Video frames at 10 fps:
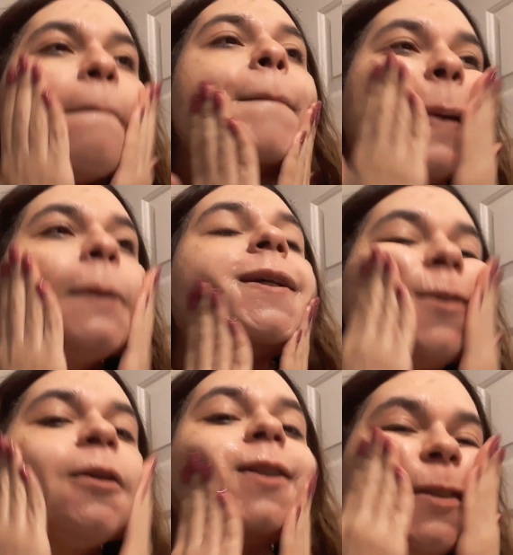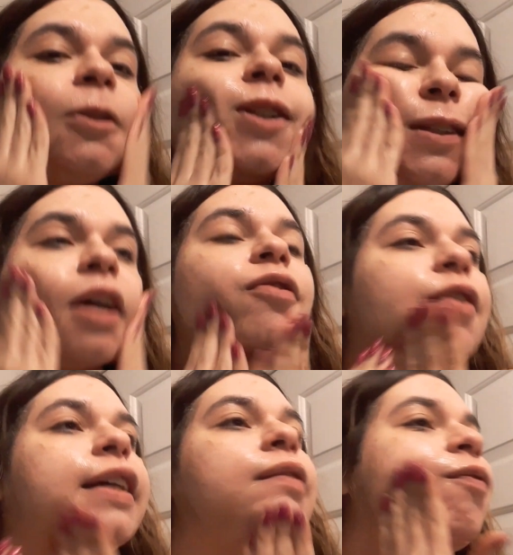But this one, you can
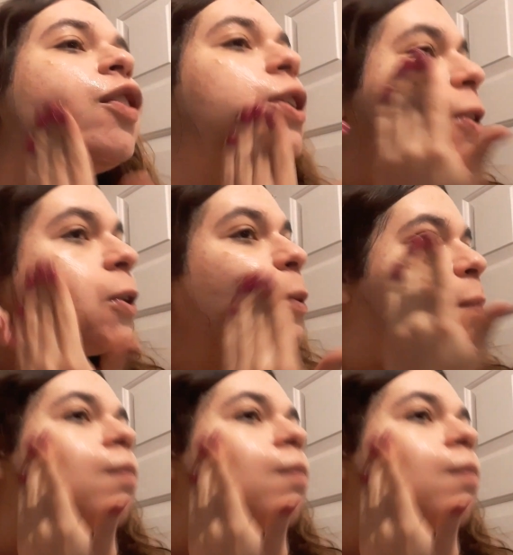definitely feel